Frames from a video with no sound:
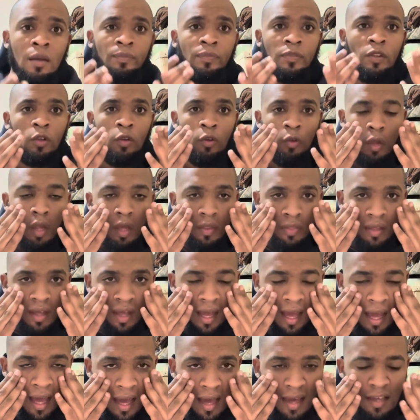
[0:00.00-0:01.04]
you look at the
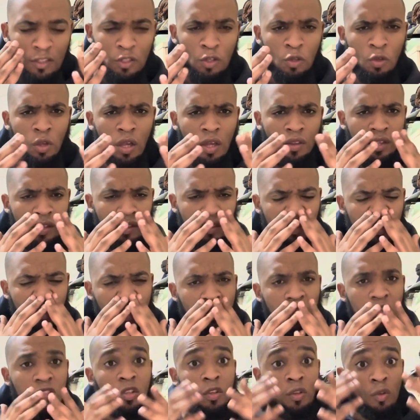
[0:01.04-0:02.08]
eyes, you look at the
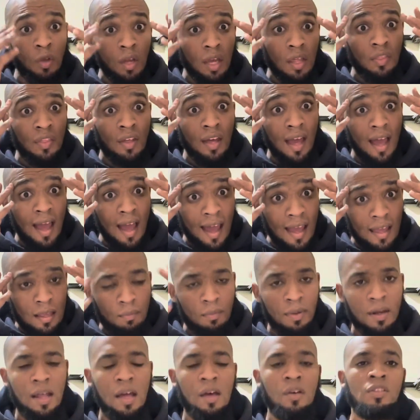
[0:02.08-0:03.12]
nose, you look at the
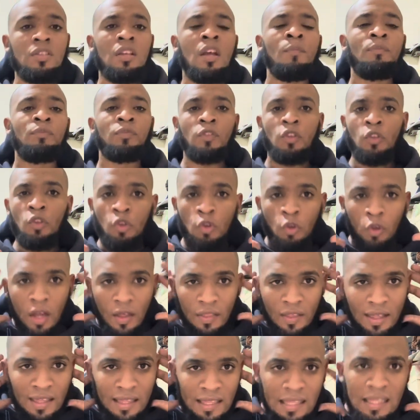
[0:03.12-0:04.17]
eyebrows, you look at
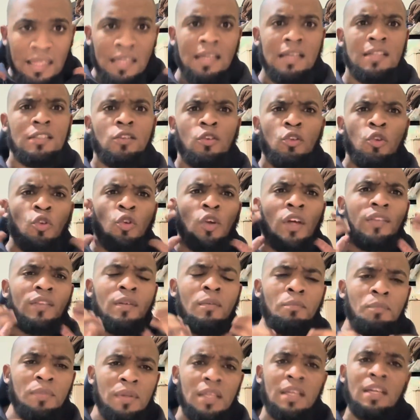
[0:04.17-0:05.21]
the ears, you look at the
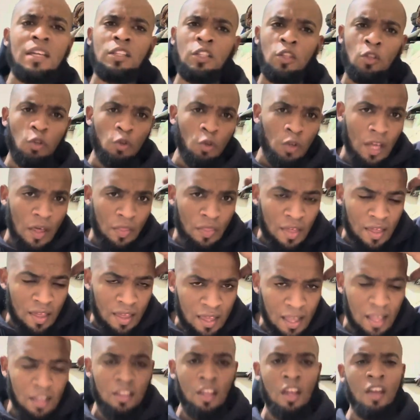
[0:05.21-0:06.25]
beard, you look at the head,